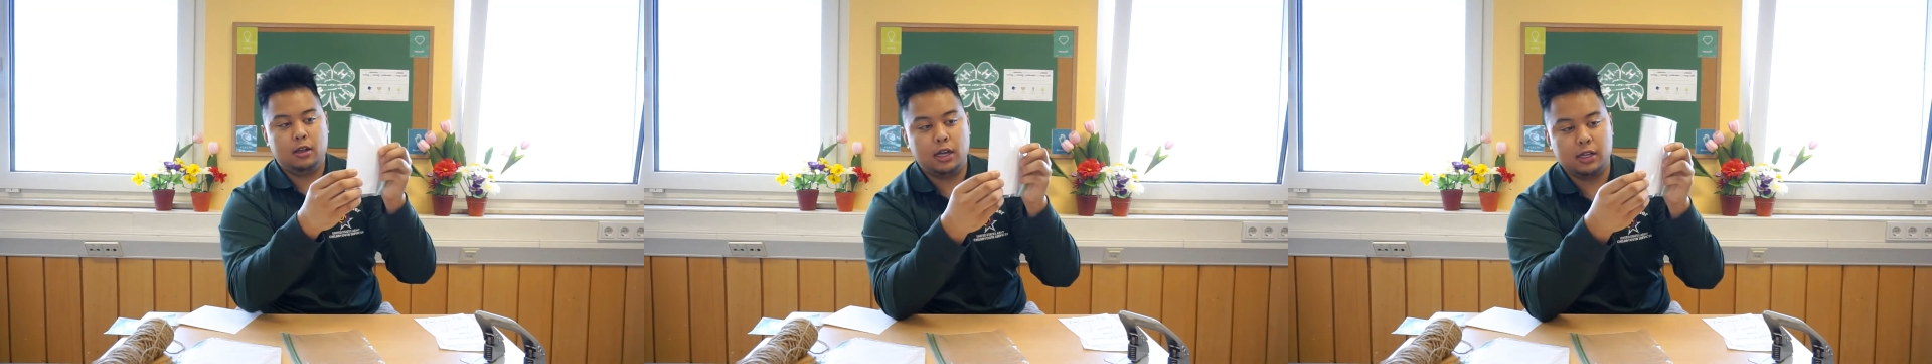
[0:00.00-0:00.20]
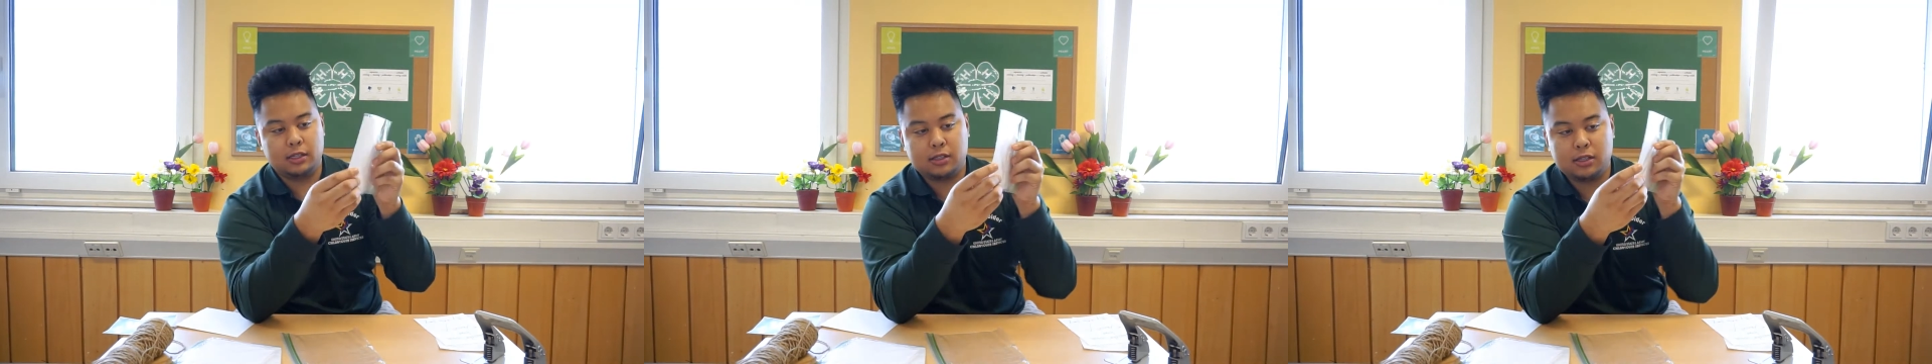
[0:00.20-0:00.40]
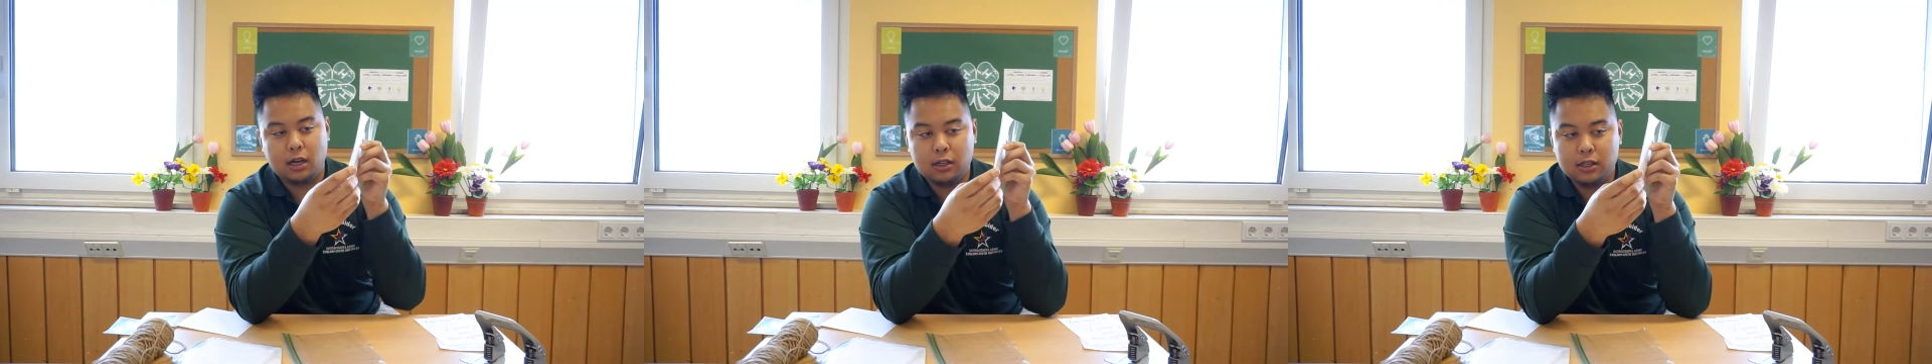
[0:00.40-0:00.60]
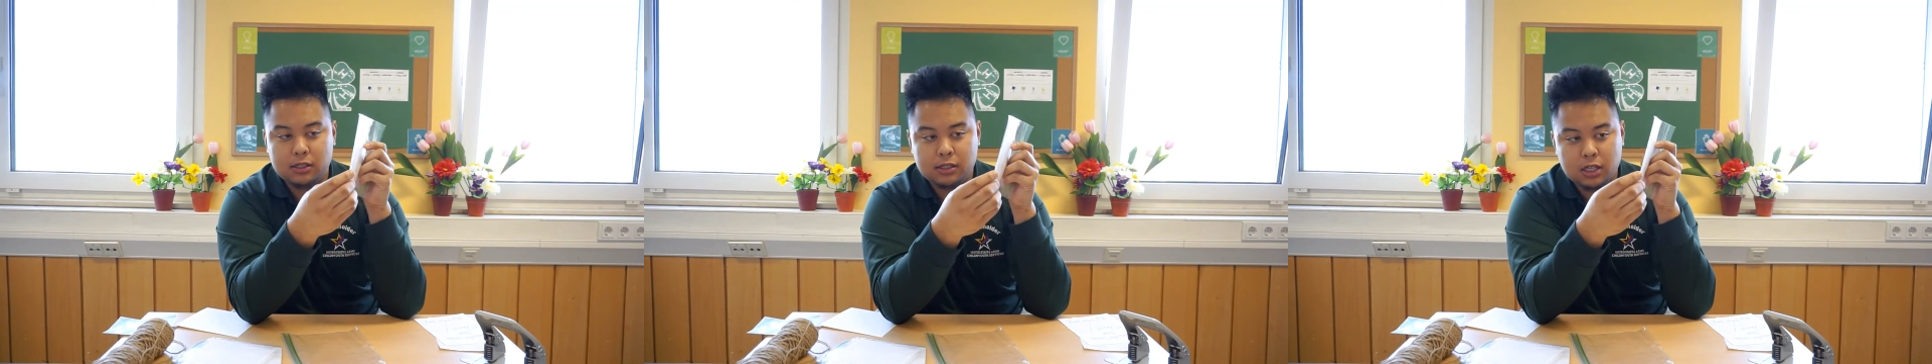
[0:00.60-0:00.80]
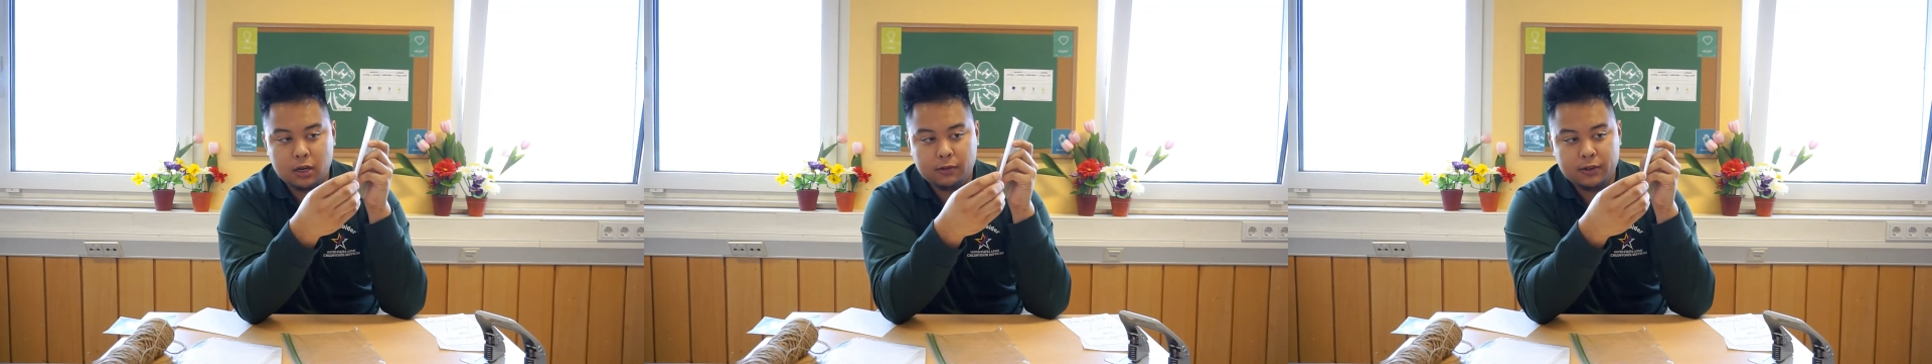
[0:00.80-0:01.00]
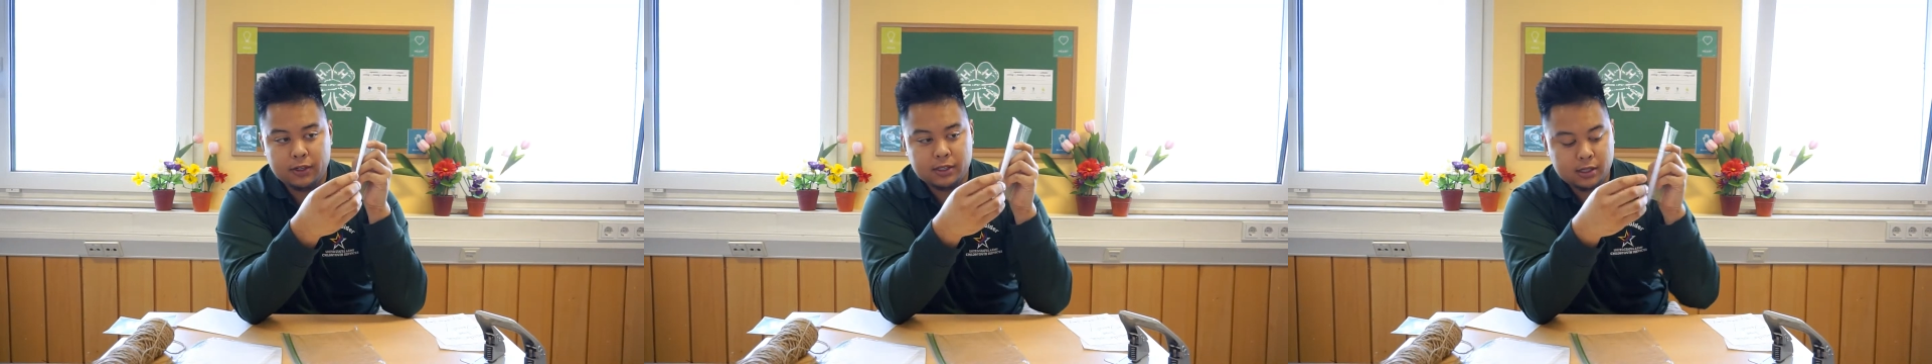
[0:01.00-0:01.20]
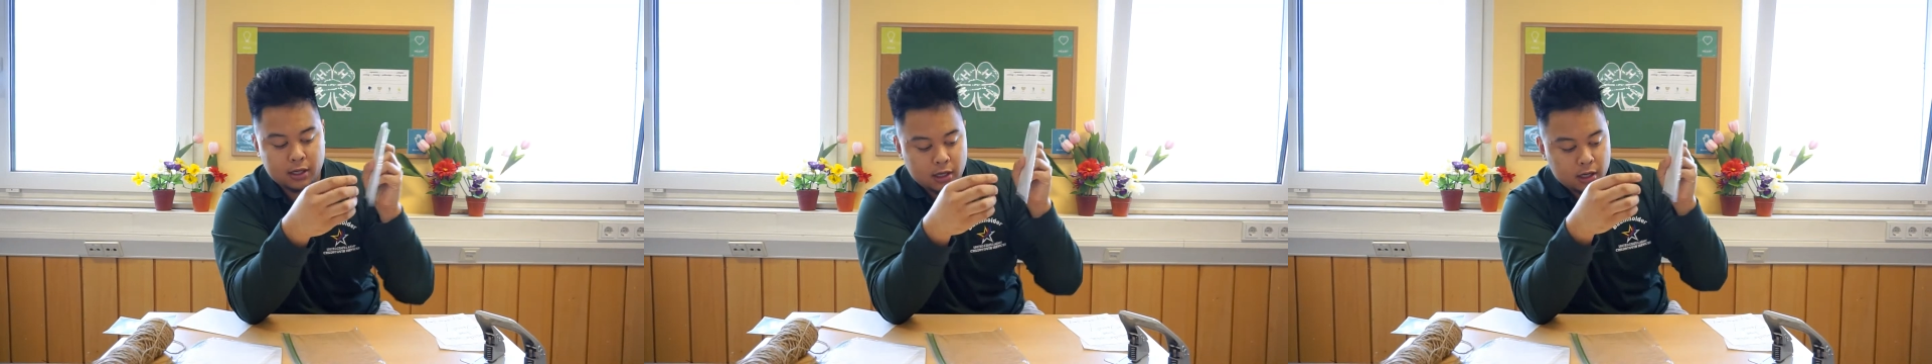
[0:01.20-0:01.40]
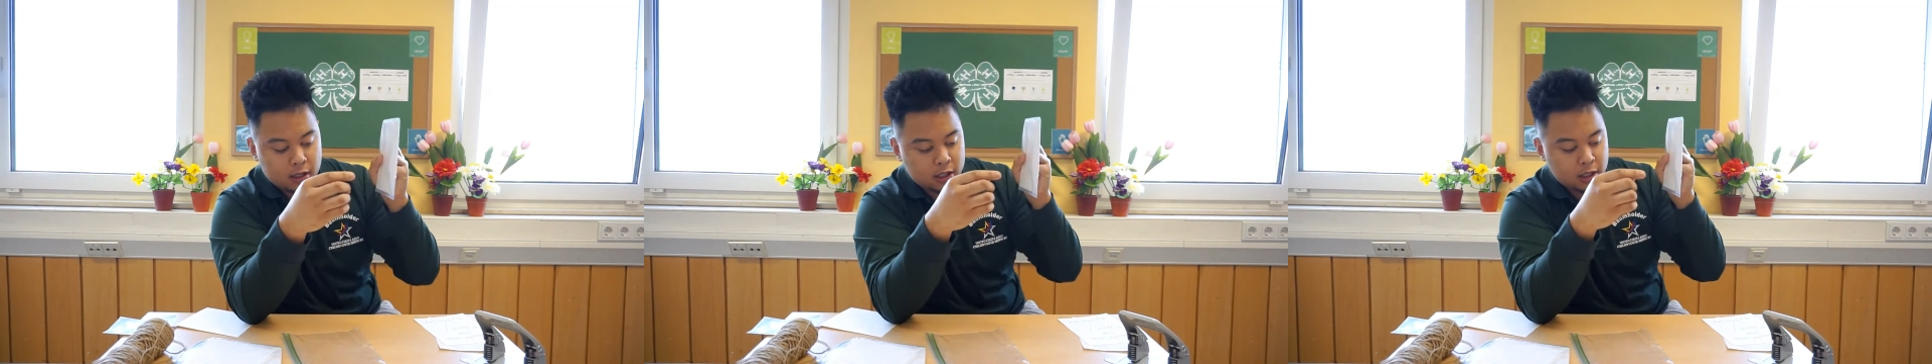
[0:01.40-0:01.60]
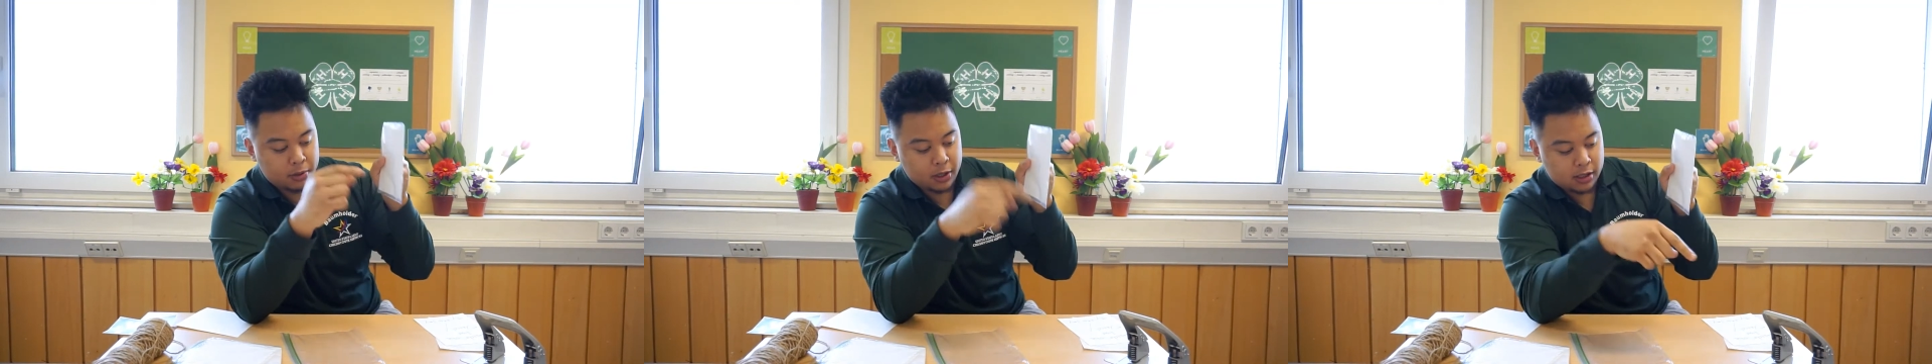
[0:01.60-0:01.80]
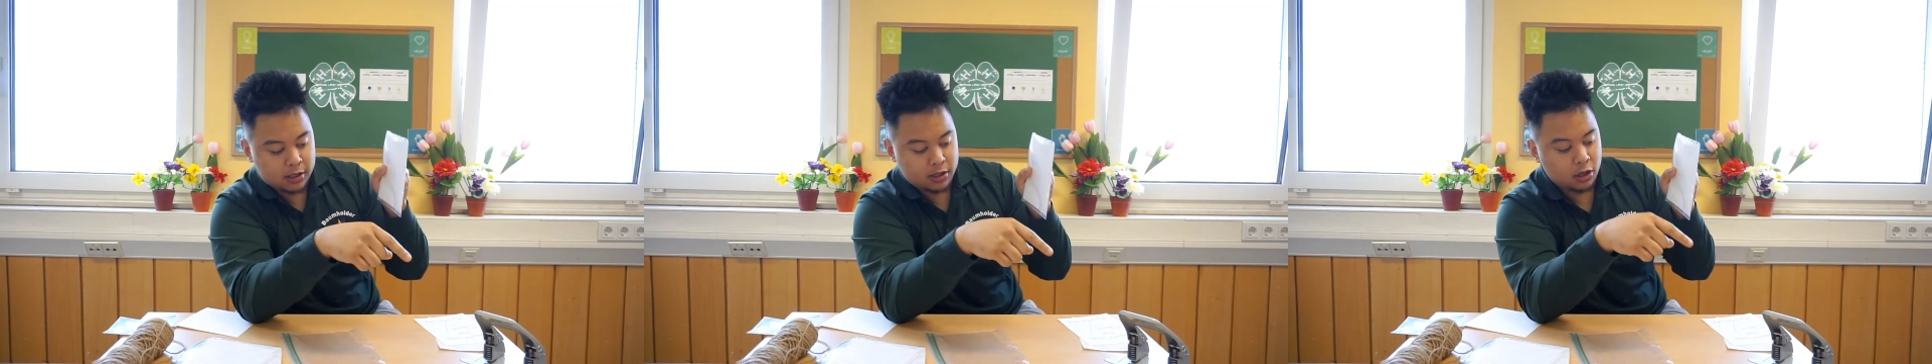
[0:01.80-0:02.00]
a solid surface to
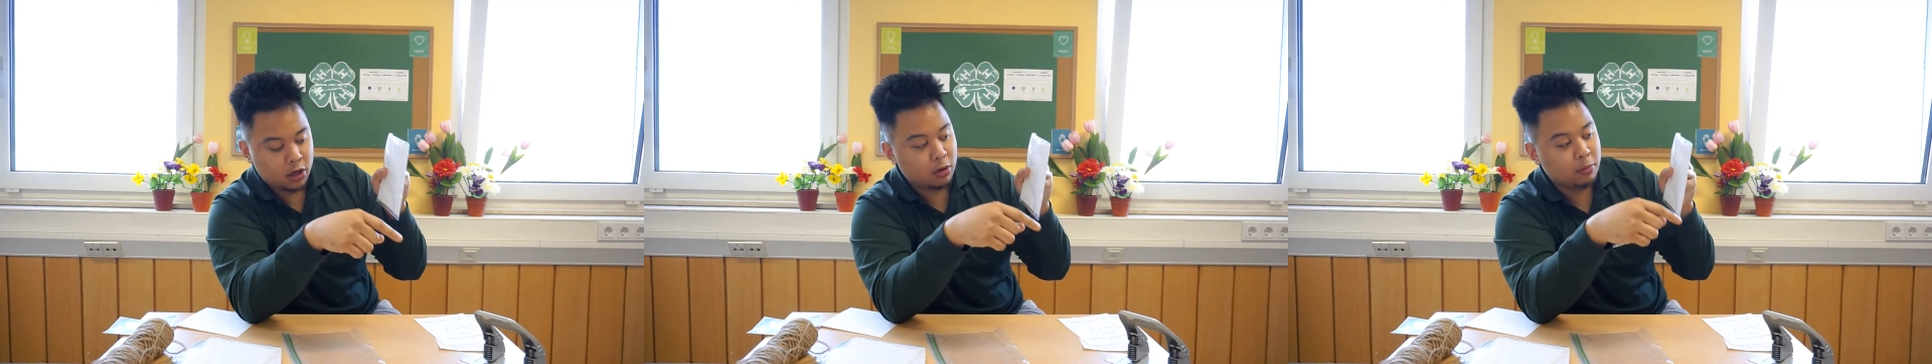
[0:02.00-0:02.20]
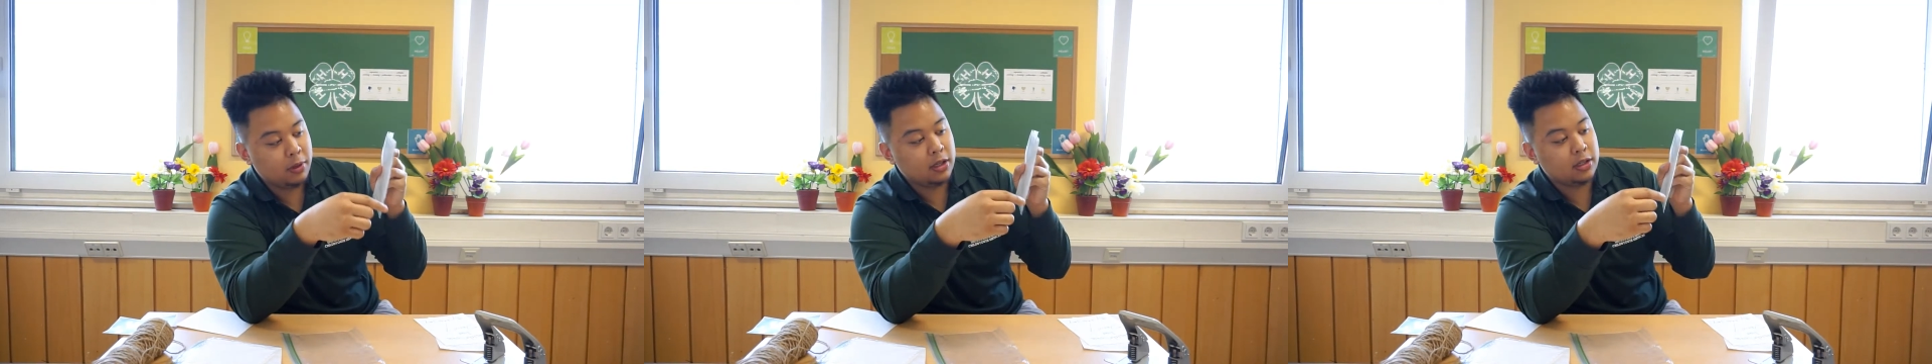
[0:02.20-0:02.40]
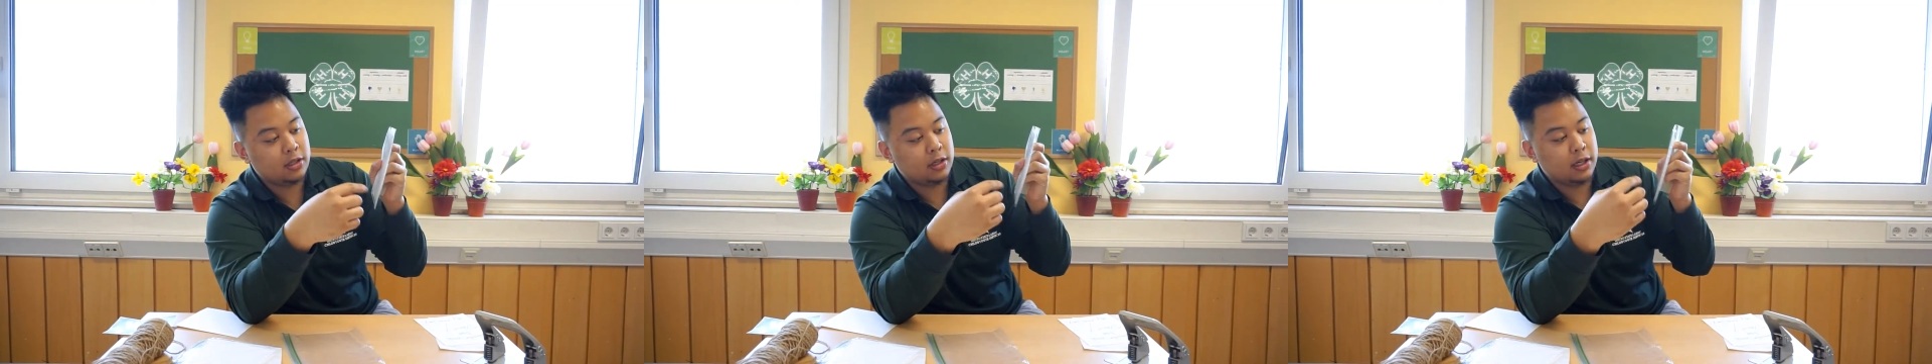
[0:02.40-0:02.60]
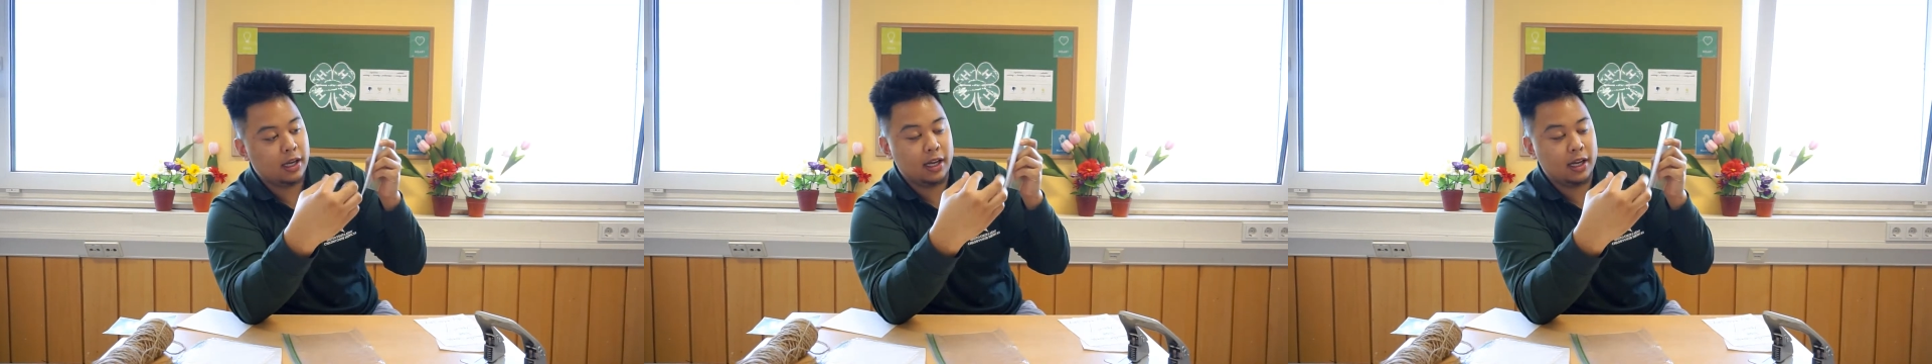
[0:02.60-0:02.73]
punch the hole puncher